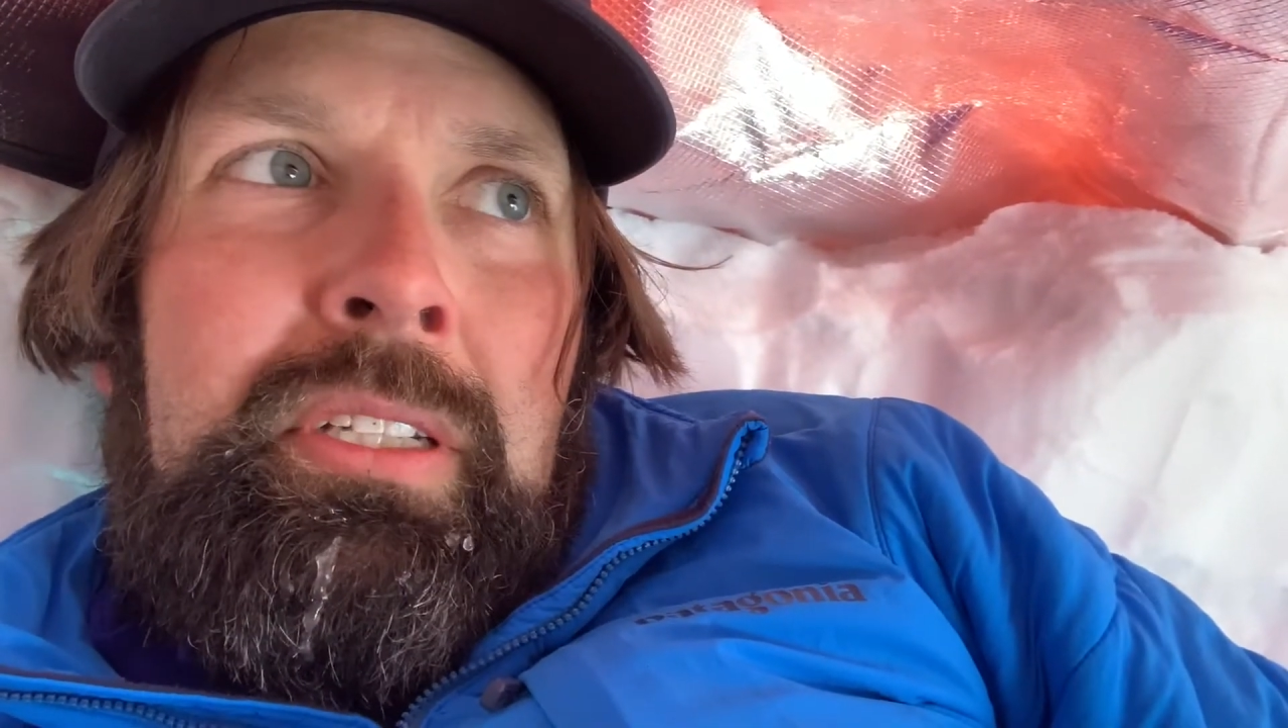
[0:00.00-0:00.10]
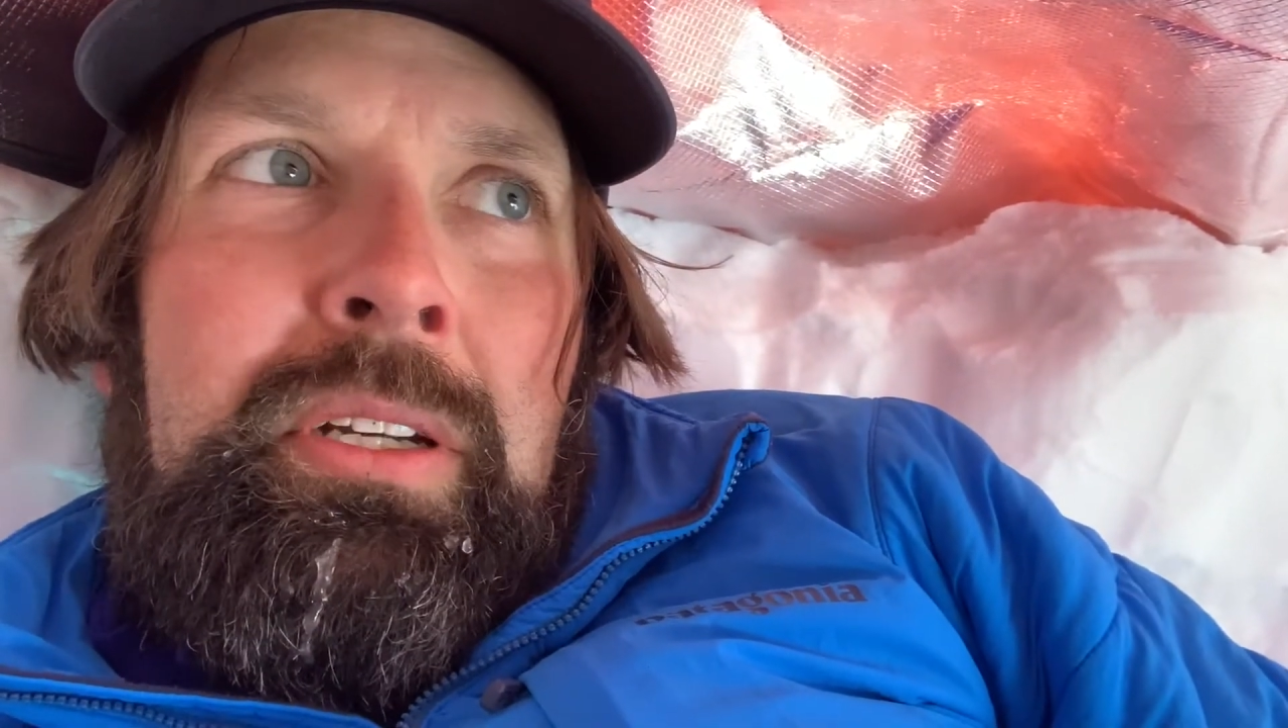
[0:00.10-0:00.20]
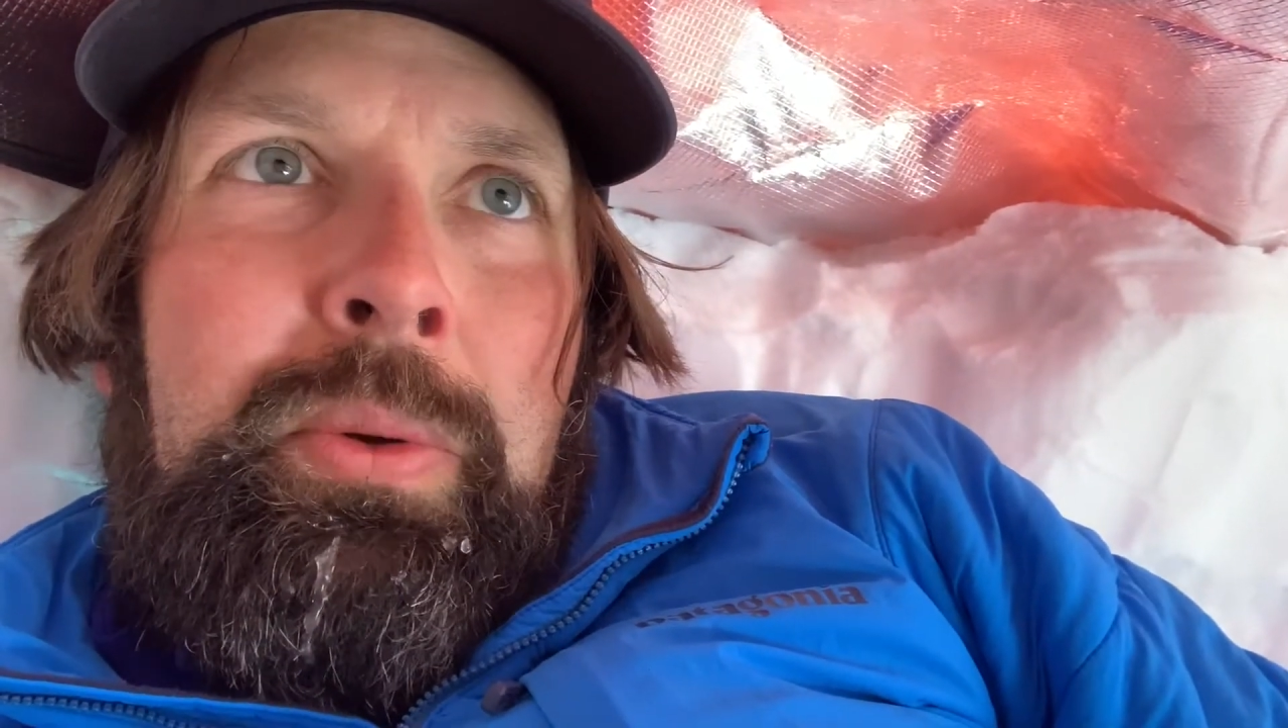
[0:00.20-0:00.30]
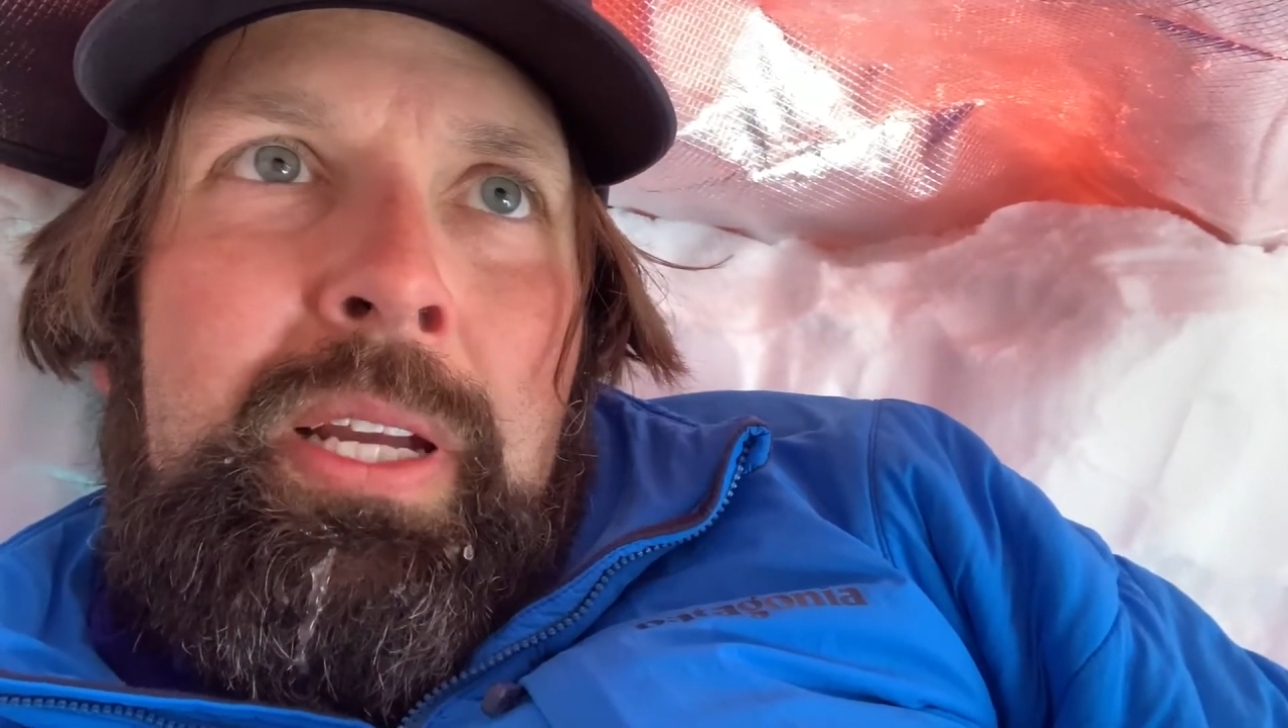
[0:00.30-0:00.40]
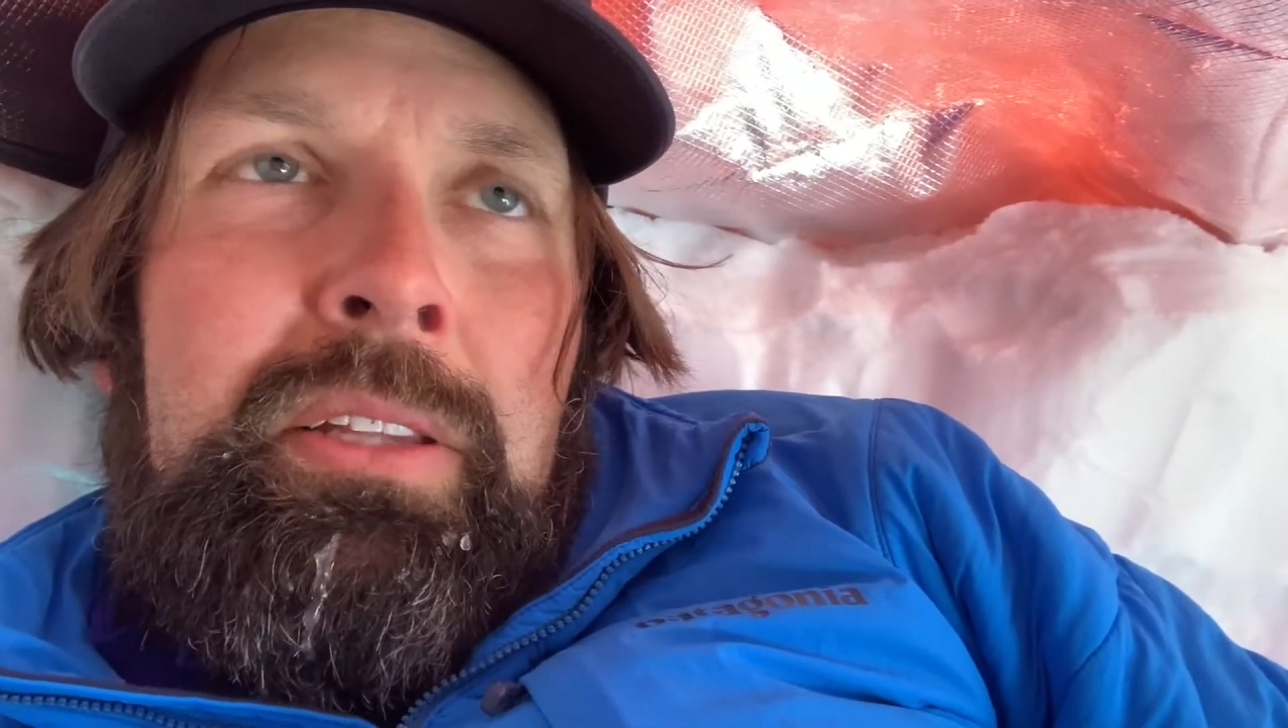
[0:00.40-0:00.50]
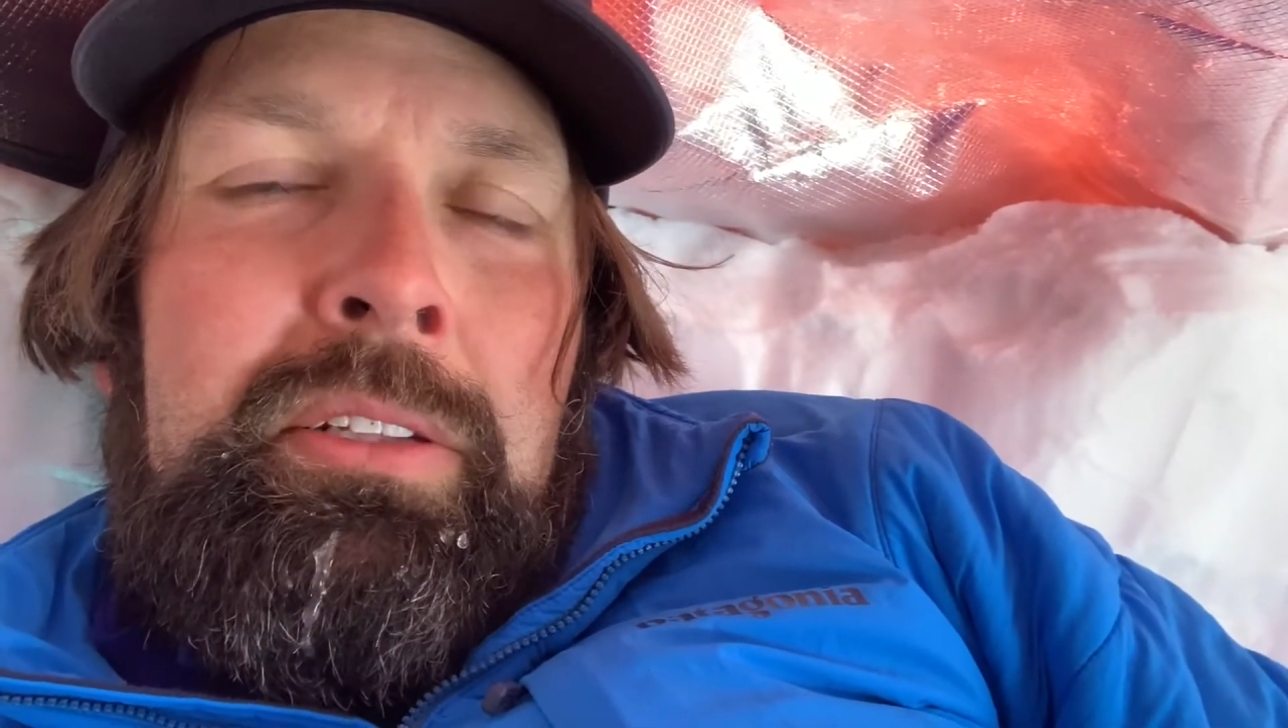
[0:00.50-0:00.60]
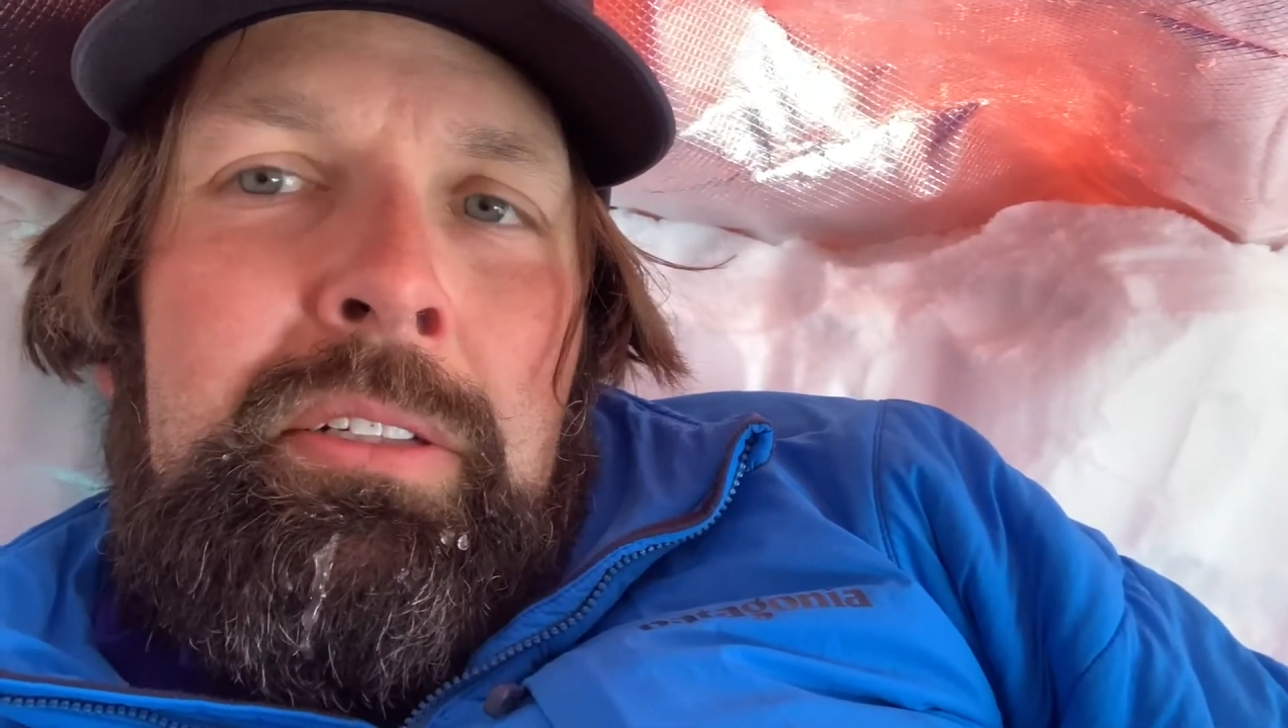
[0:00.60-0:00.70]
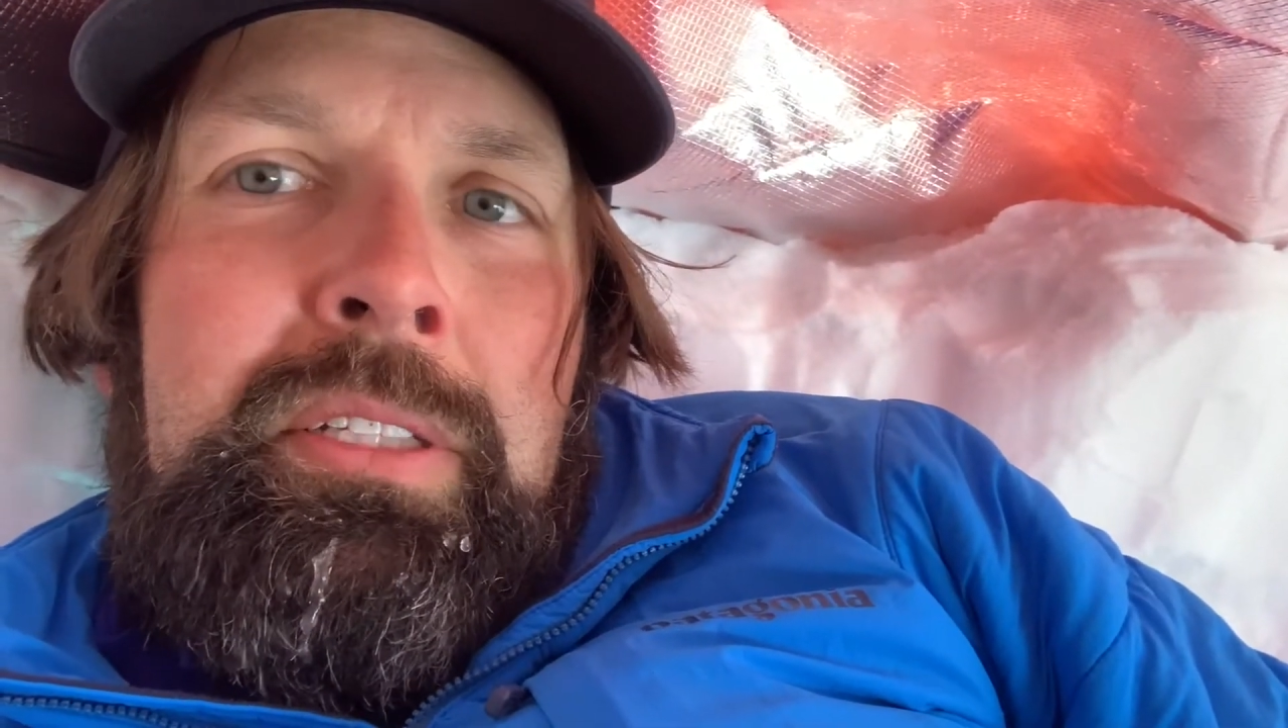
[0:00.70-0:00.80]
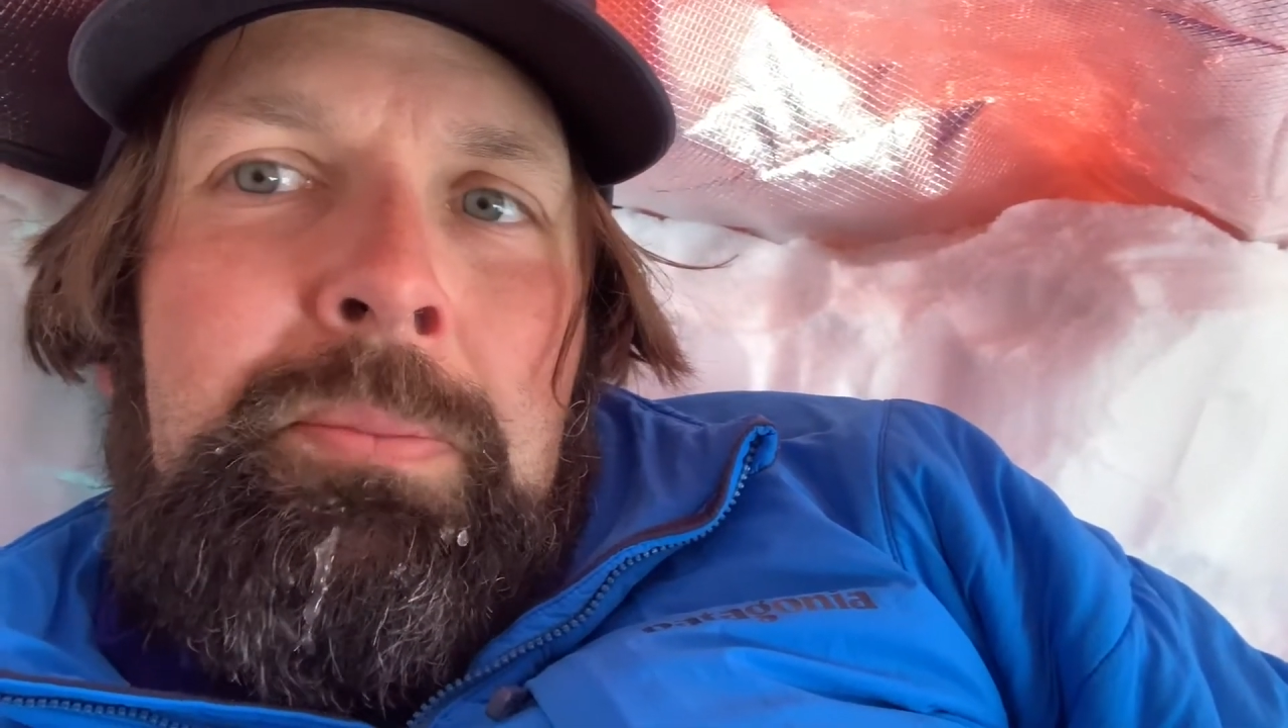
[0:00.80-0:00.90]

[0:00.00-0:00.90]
quick little tip